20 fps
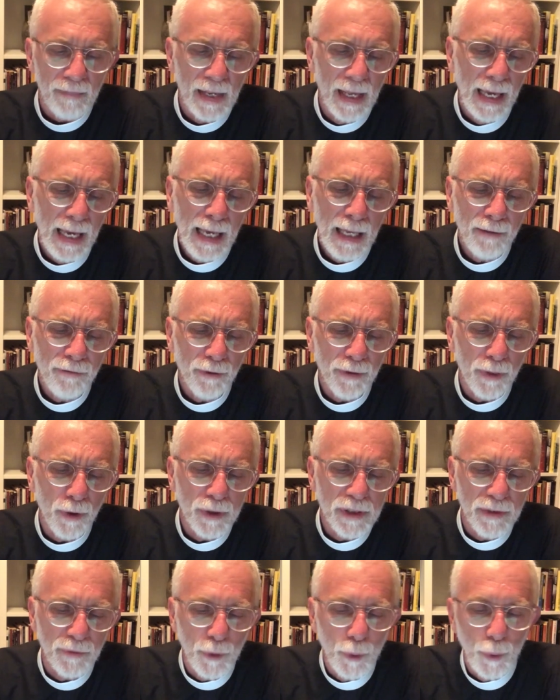And for
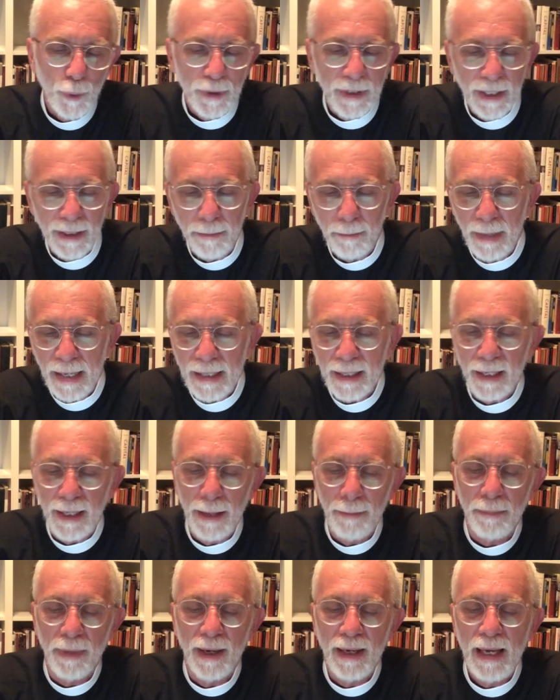those of you who didn't make it
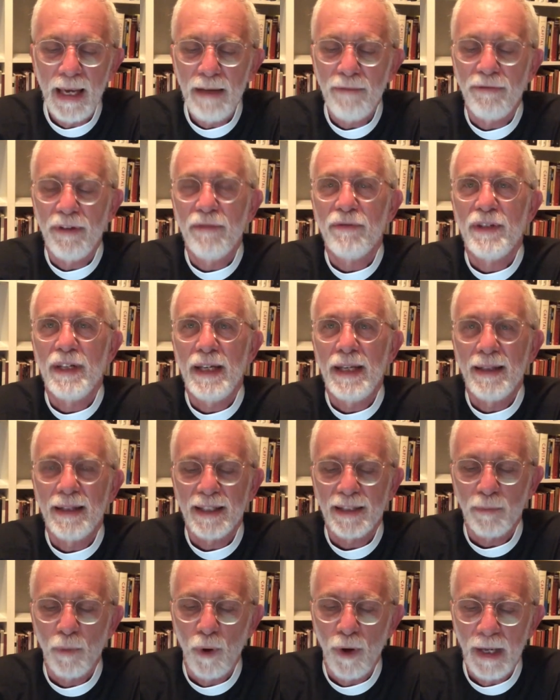up by 8:15
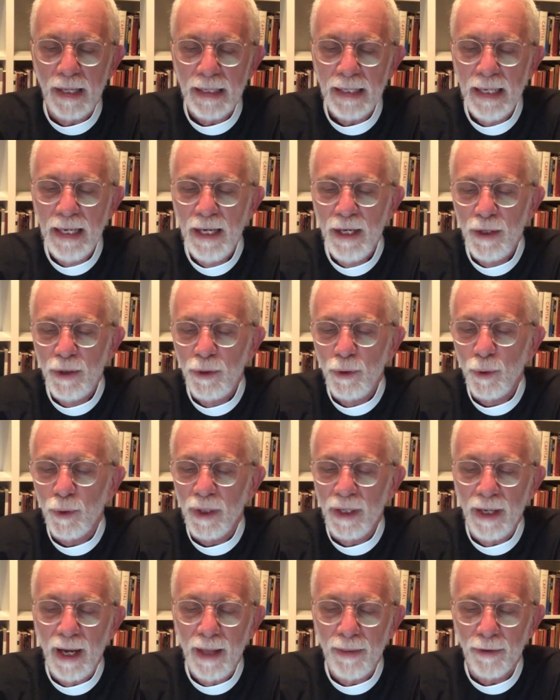this morning, you
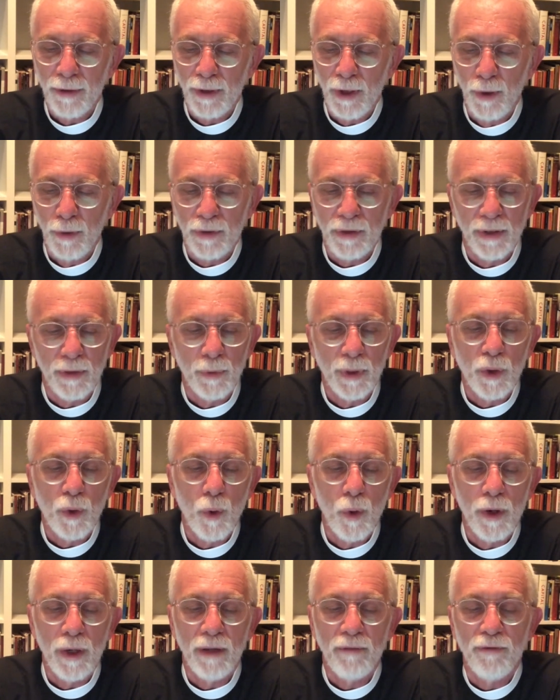can either go to the
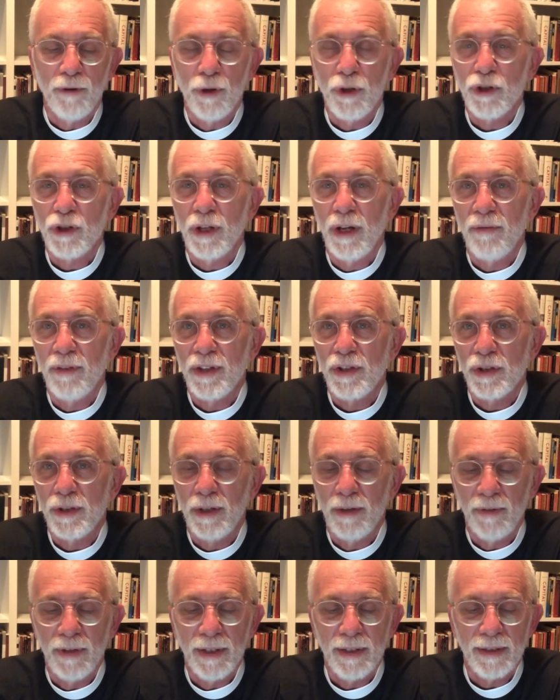recorded version of the
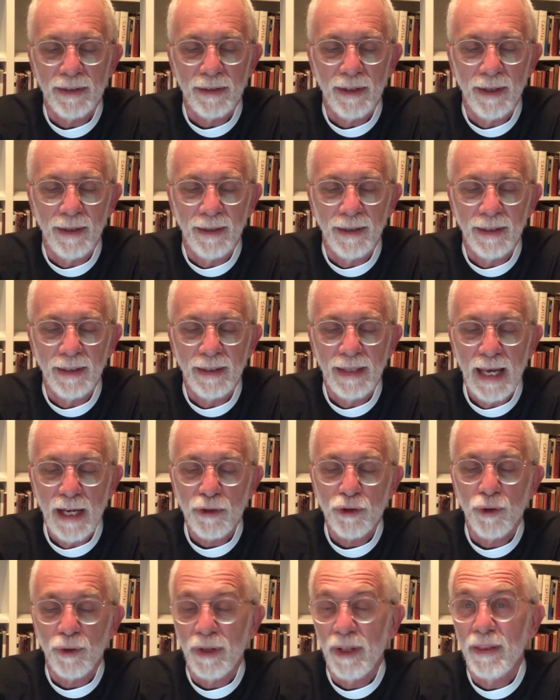service on the
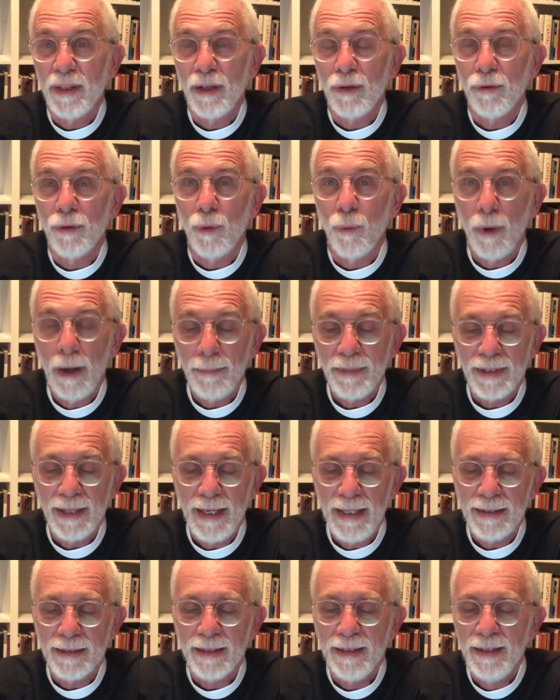National Cathedral
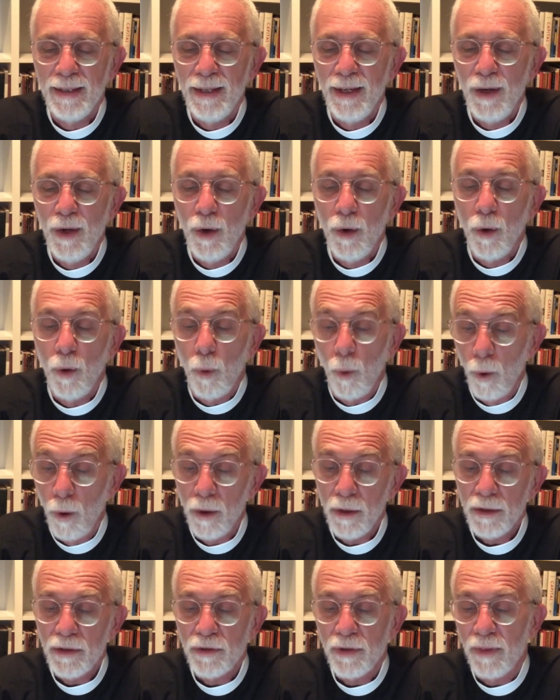website
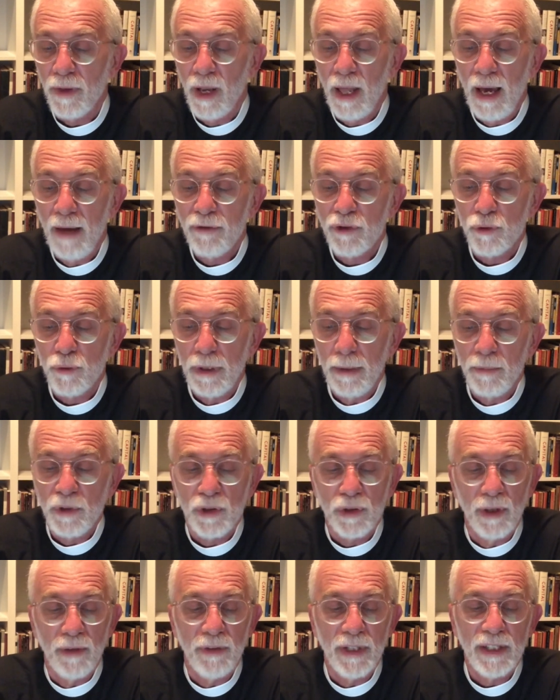or to the live stream
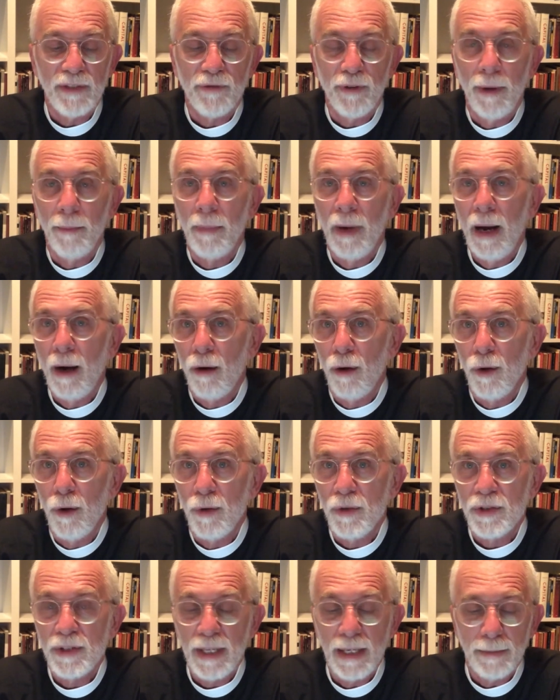service from our
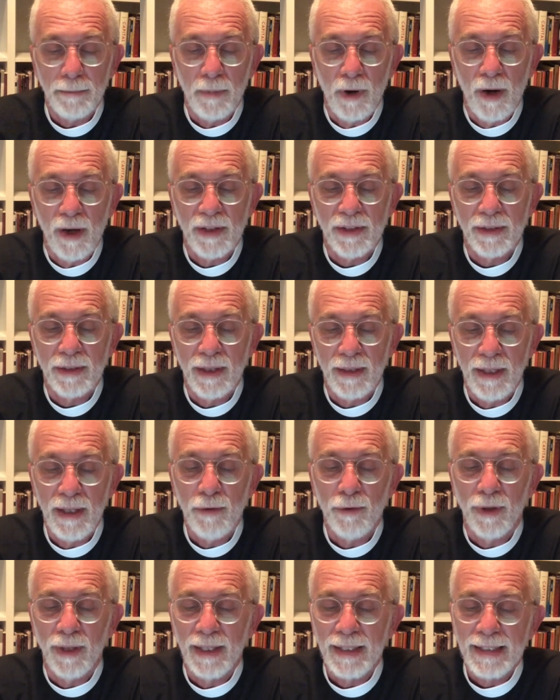own St. Mark's
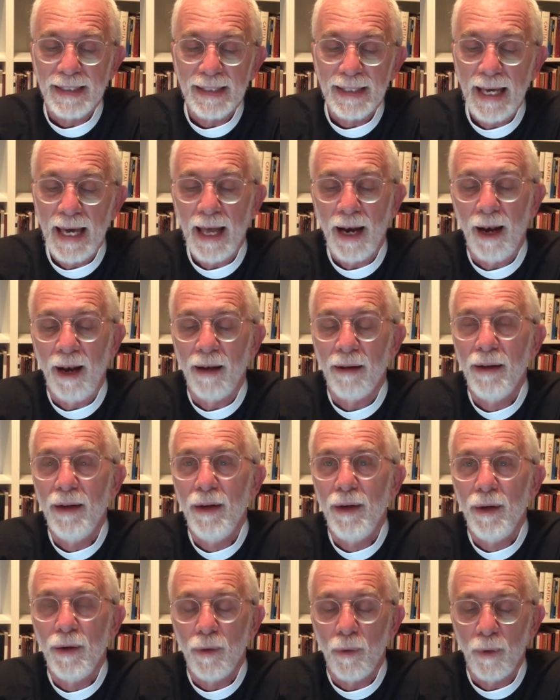Cathedral in Seattle,
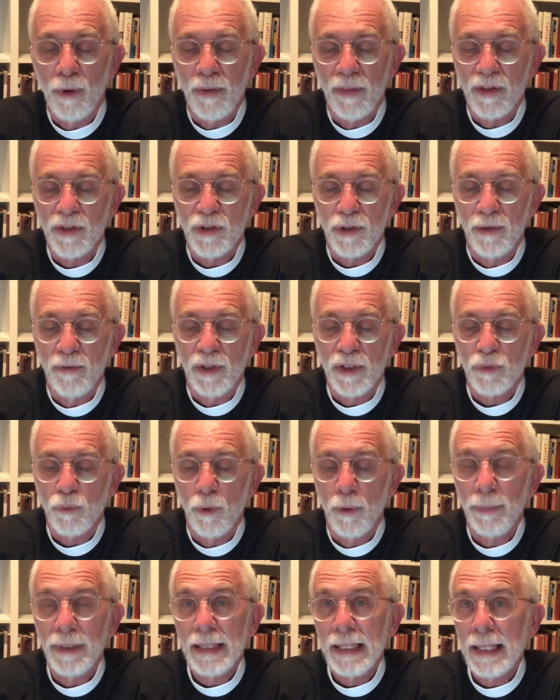where the service
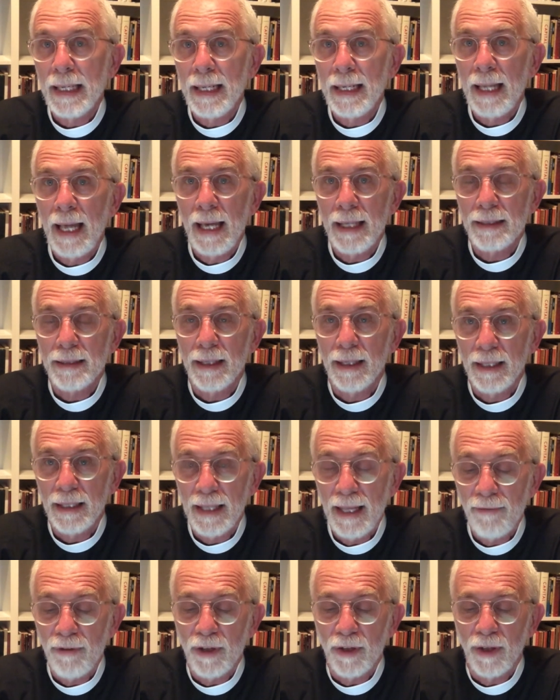will begin at
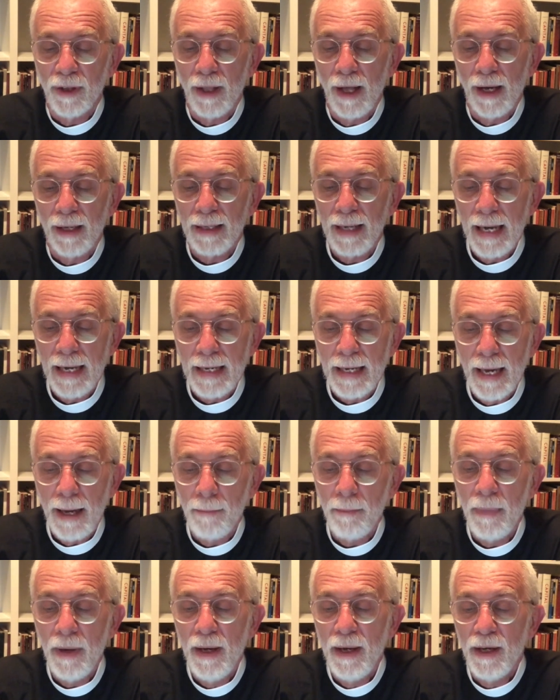11 o'clock
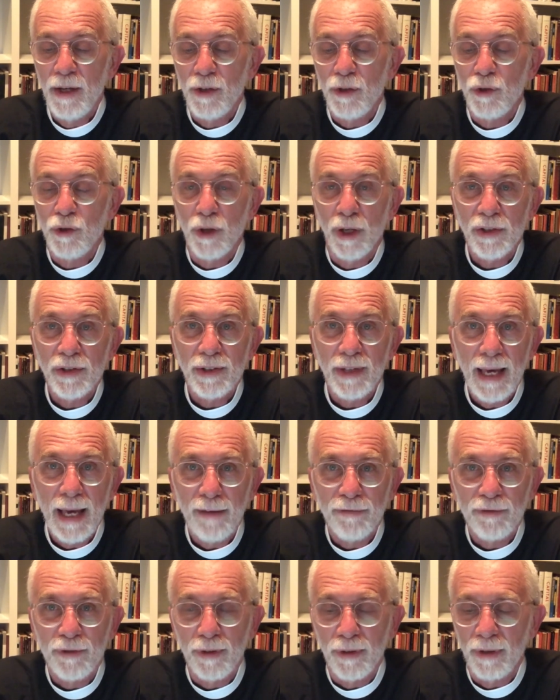a.m., just
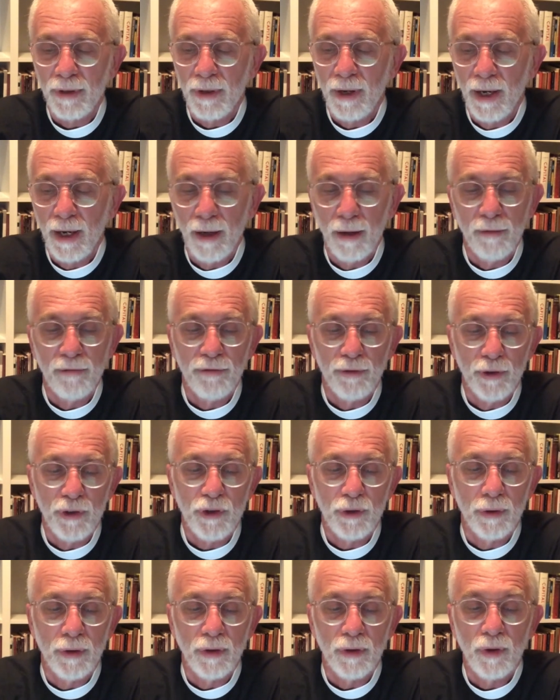after our
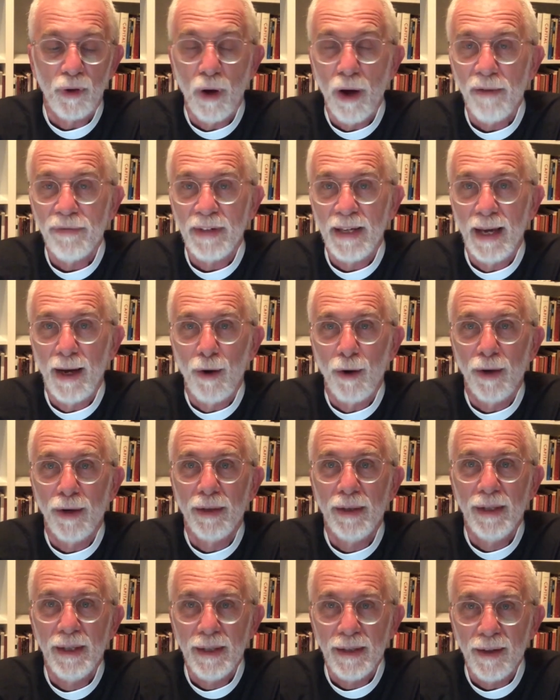virtual coffee hour
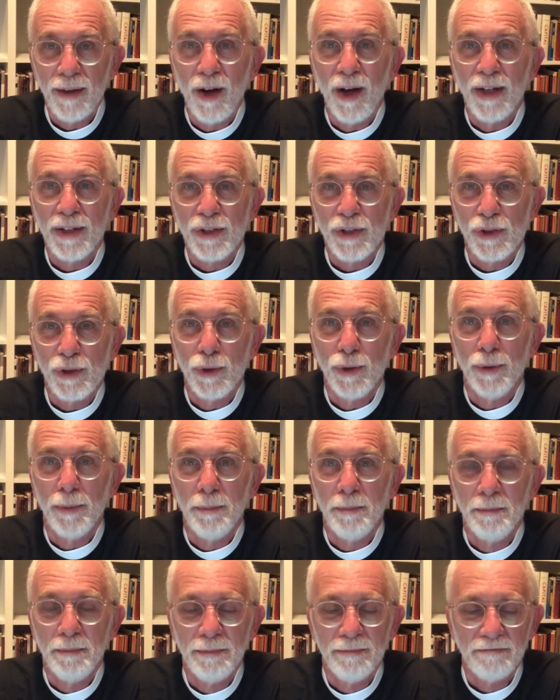on Zoom.